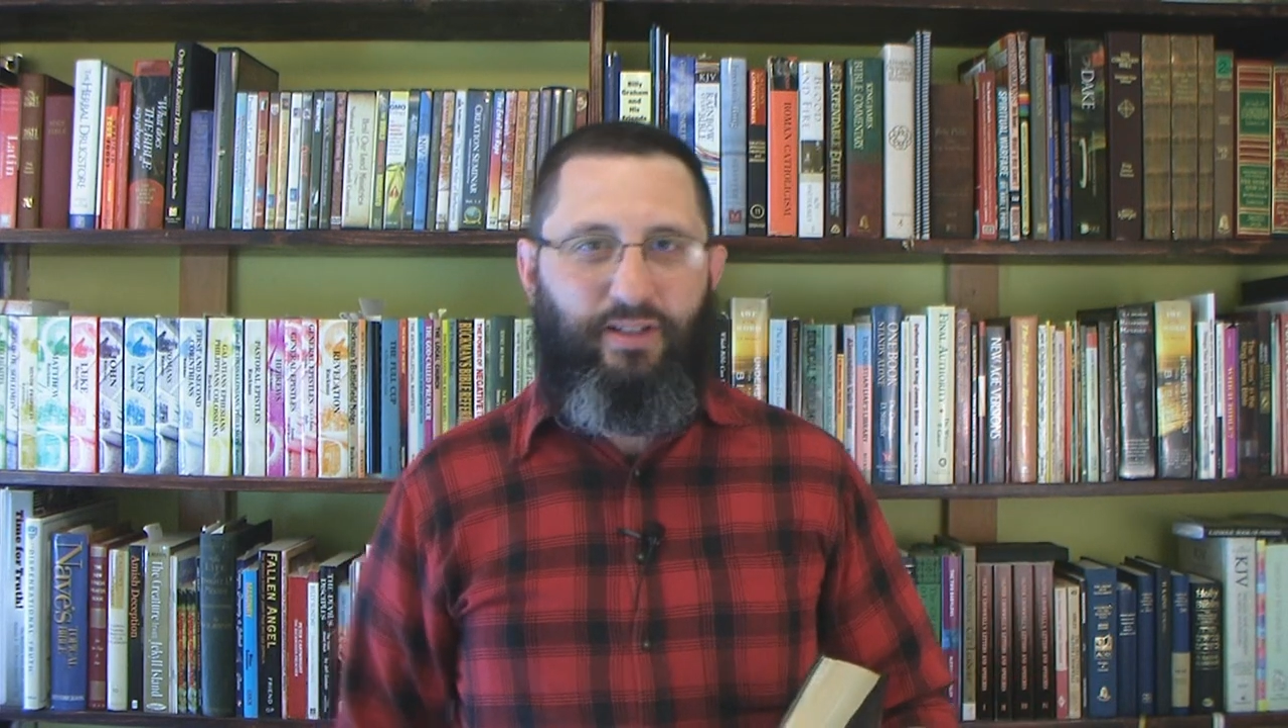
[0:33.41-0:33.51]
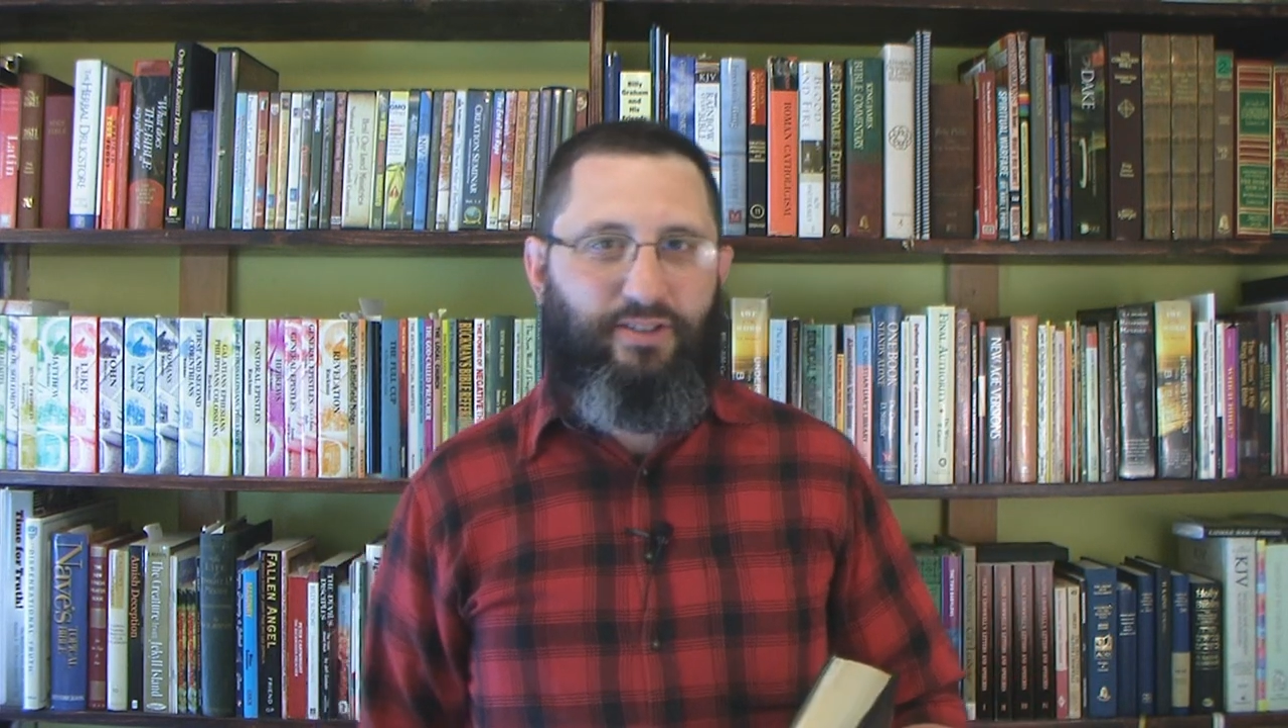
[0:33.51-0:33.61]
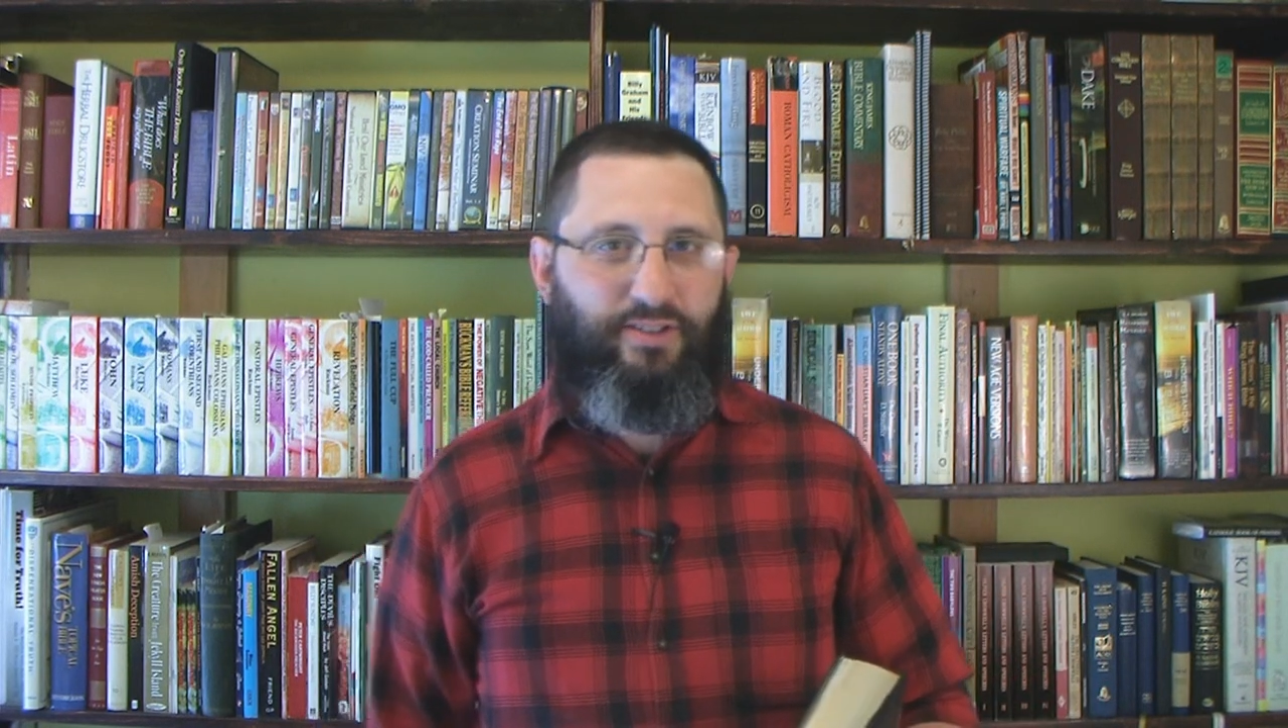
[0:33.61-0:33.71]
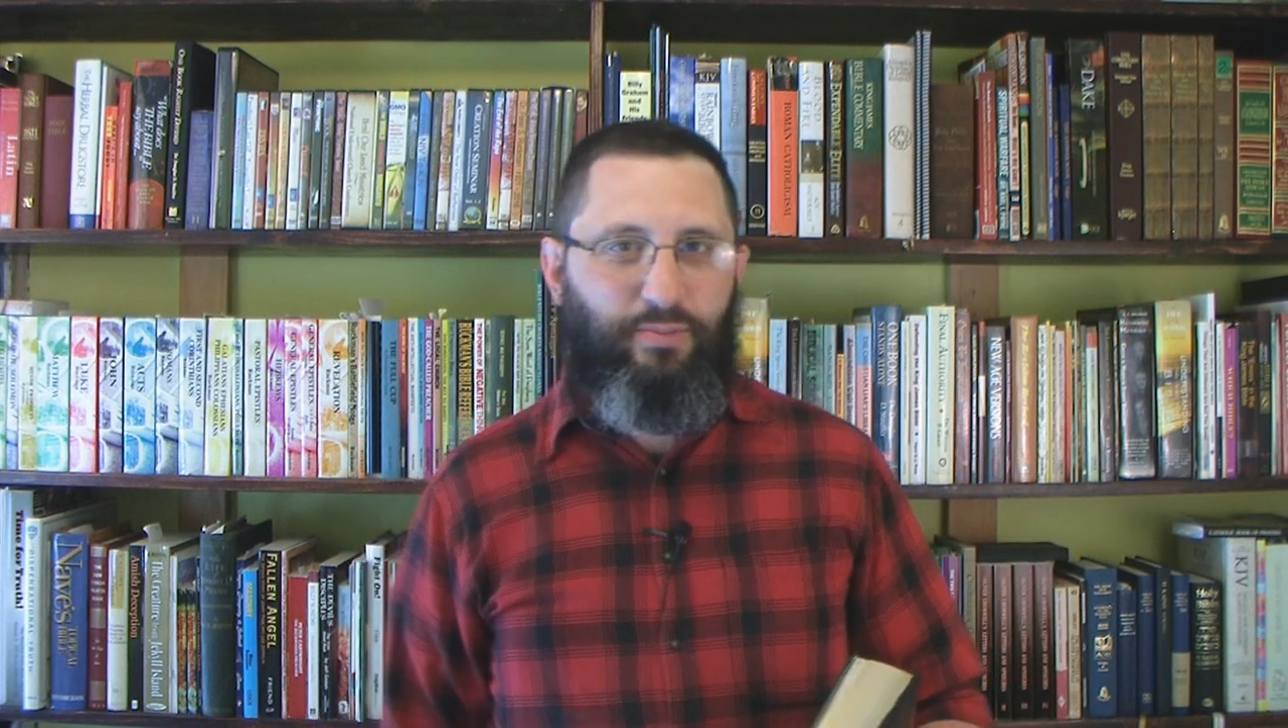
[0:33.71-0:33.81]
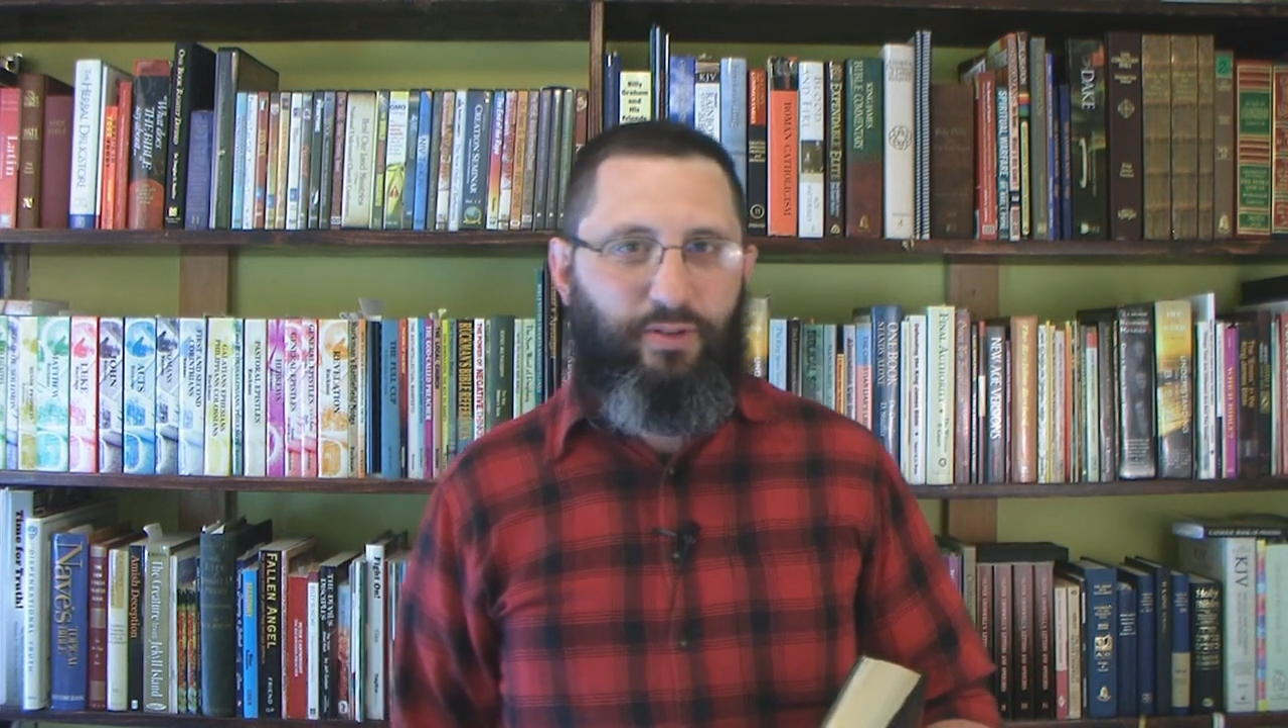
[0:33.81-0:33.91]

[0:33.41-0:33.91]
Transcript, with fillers: places to